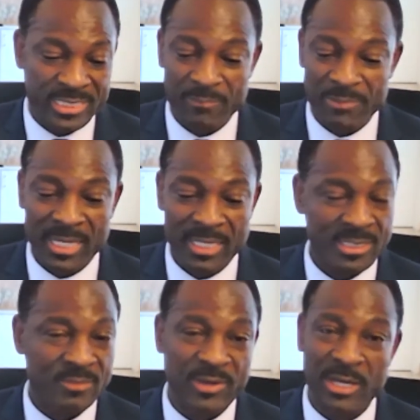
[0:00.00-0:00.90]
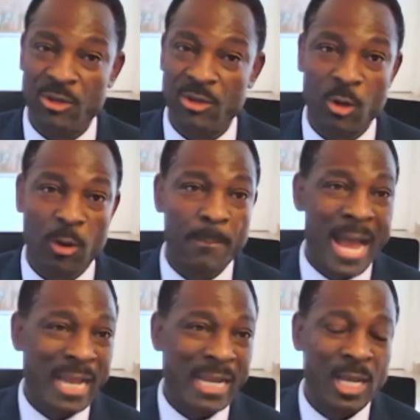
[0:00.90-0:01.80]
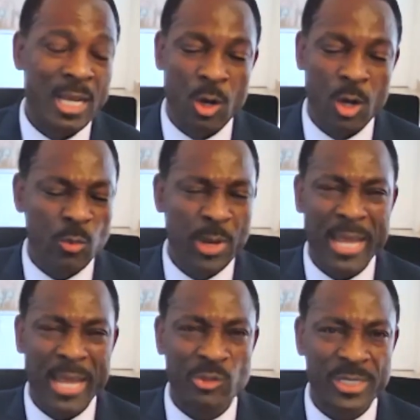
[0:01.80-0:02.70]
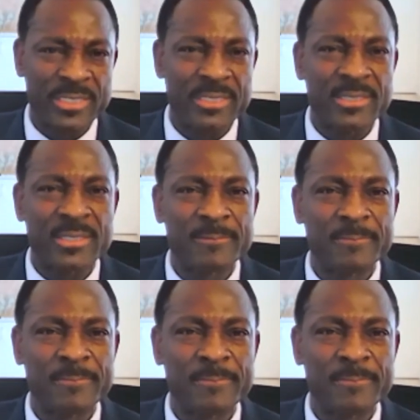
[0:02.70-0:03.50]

sometimes this vehicle come back. How do we address this?